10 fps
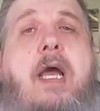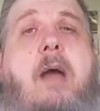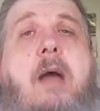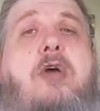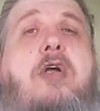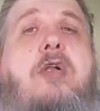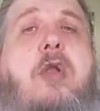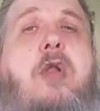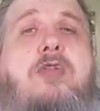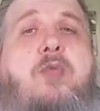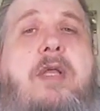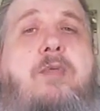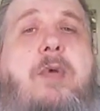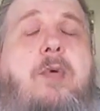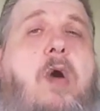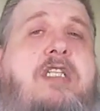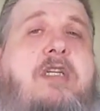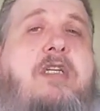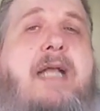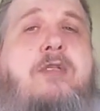I'm going to close with, we were
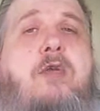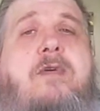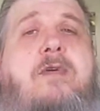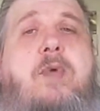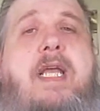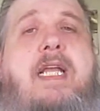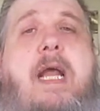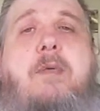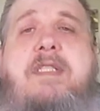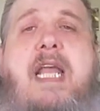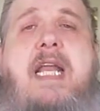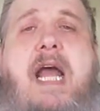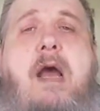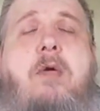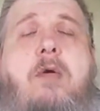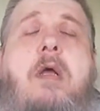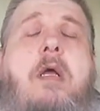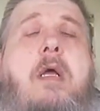watching Passover week, and I was saying how